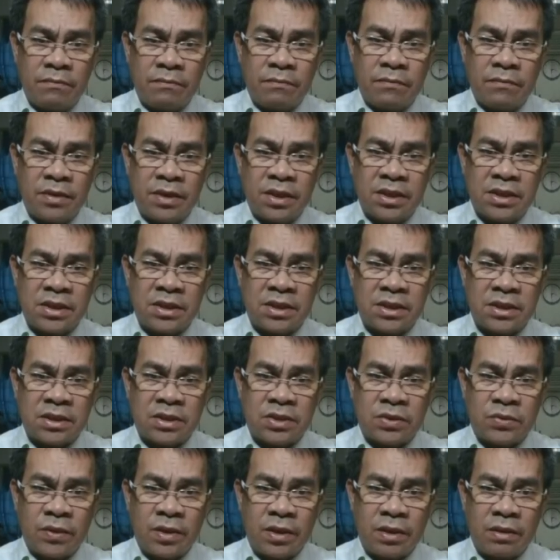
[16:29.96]
this is
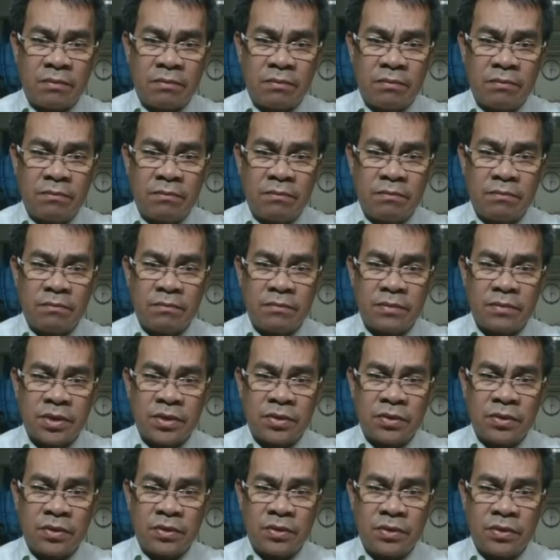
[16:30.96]
12.
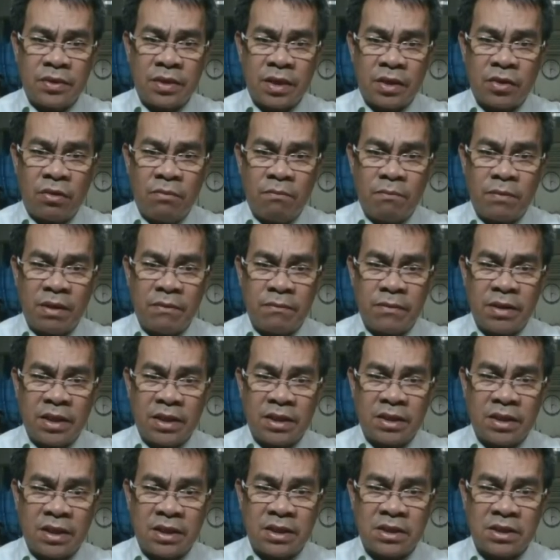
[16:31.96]
So the
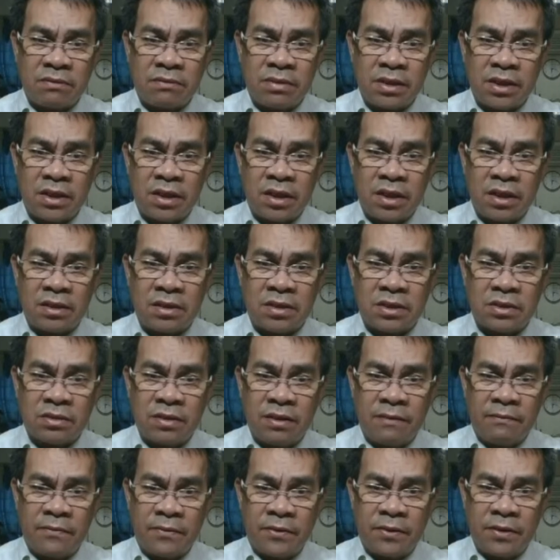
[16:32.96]
complement is 78. So
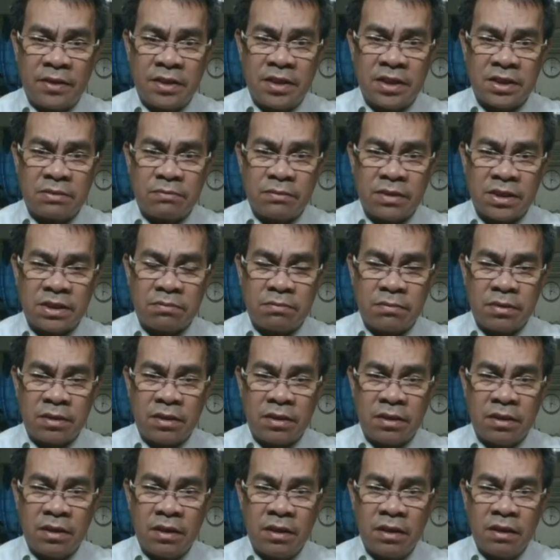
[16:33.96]
therefore, this must
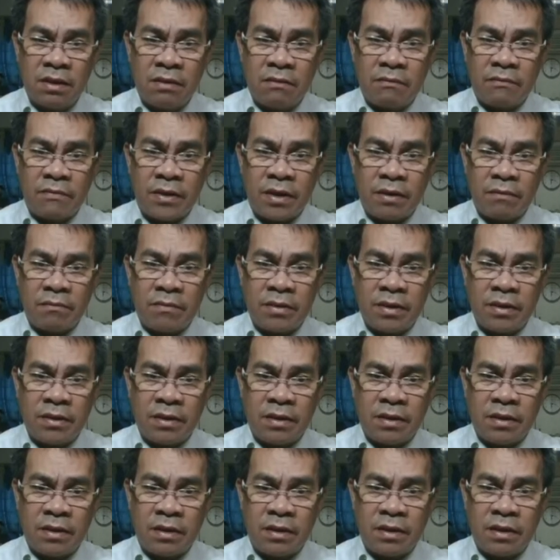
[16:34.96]
be from
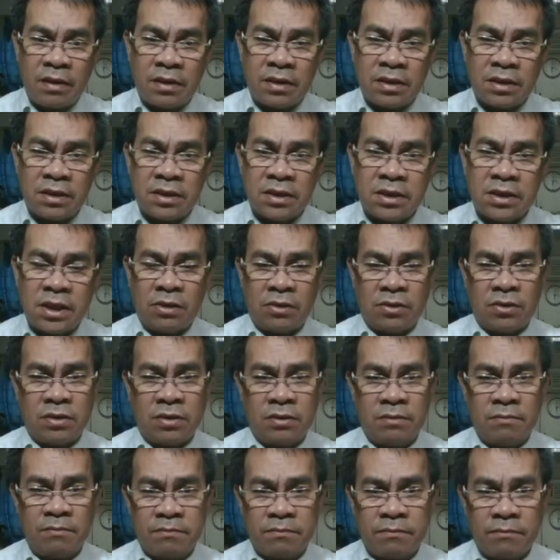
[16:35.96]
the
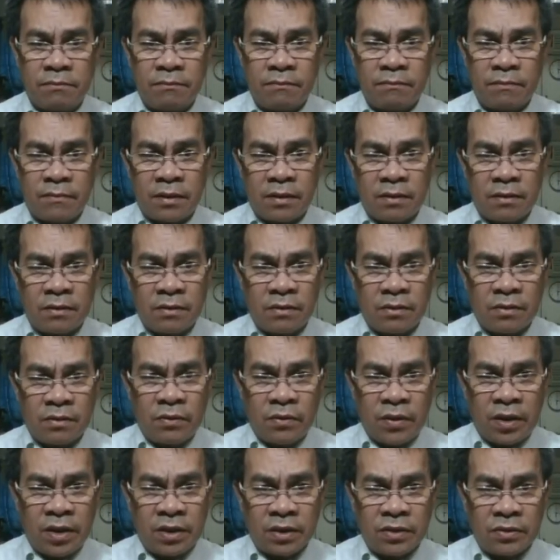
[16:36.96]
south
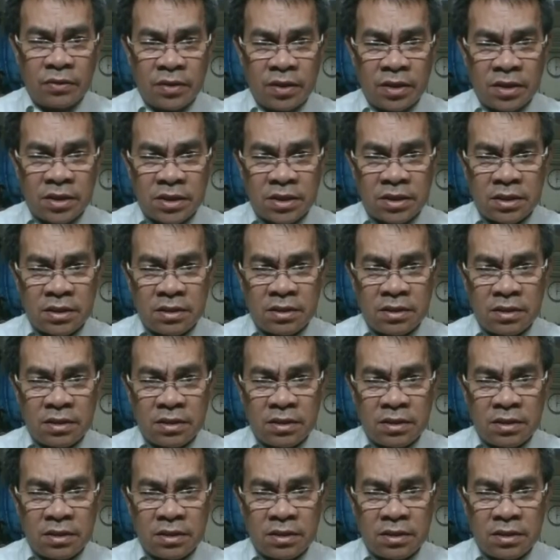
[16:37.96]
going to east